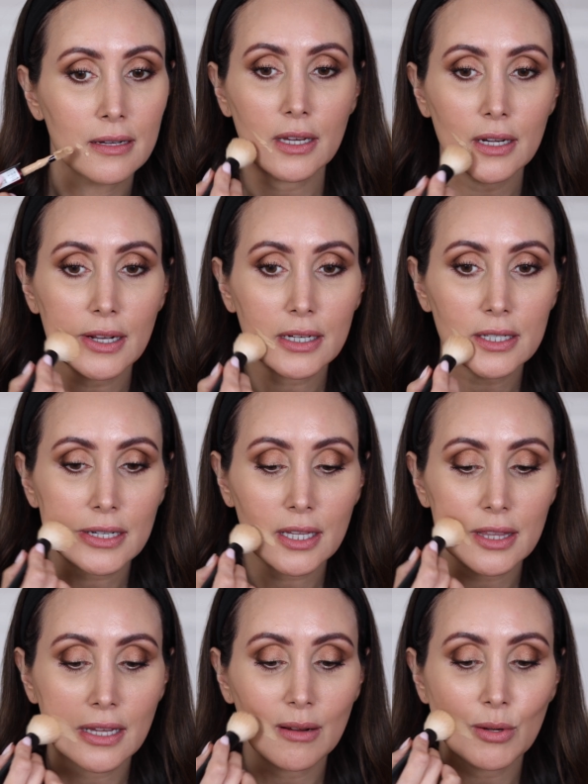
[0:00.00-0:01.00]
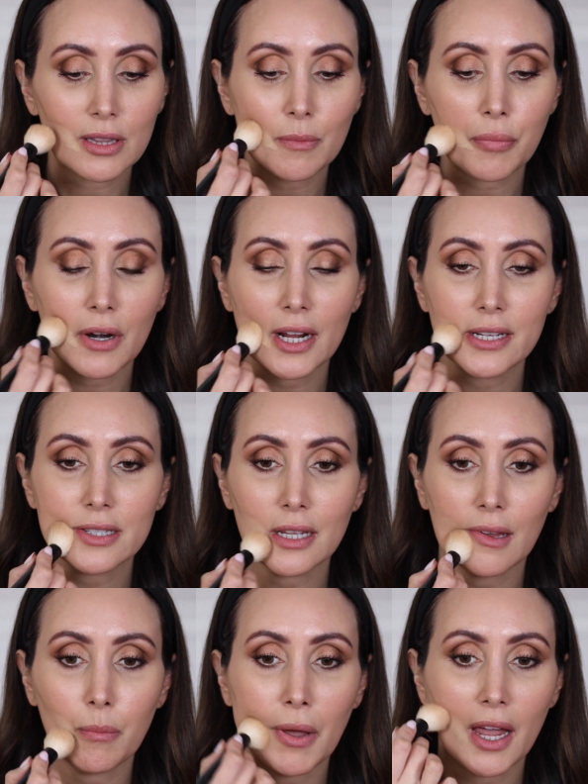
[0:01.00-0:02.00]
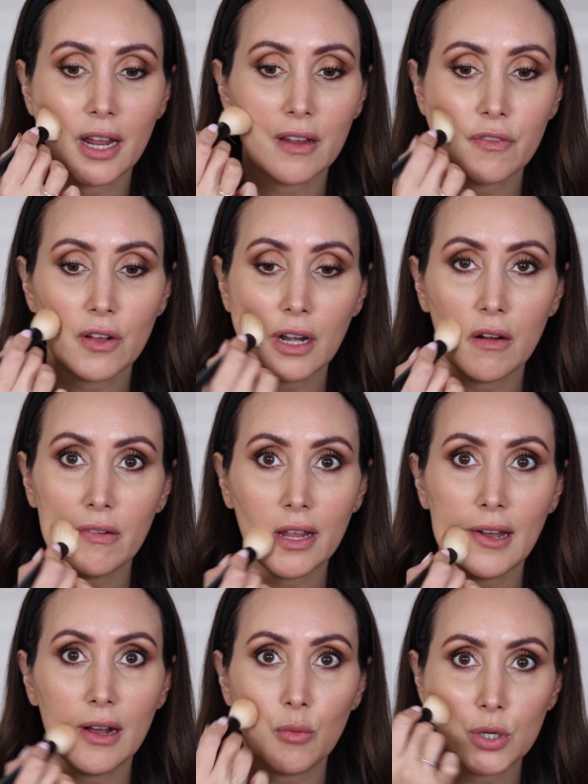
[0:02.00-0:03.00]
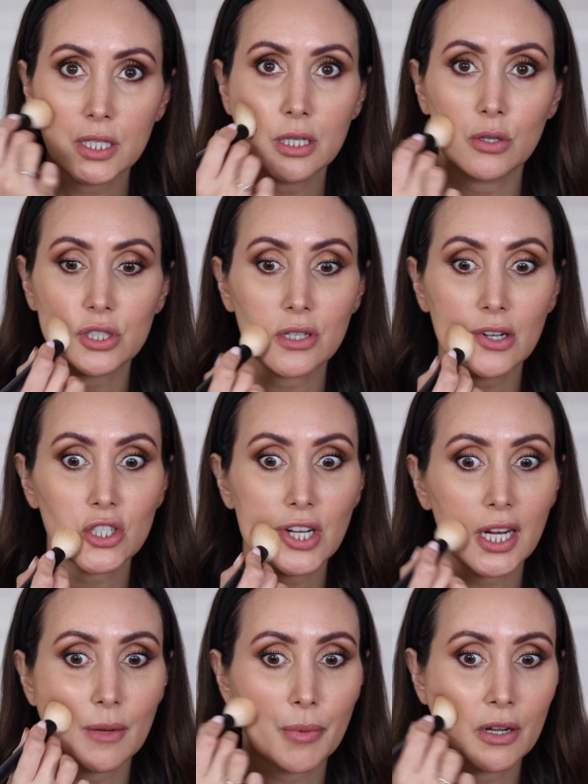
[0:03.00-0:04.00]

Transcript: You'd actually think with the price that you pay for L'Oreal, you know, it's not cheap.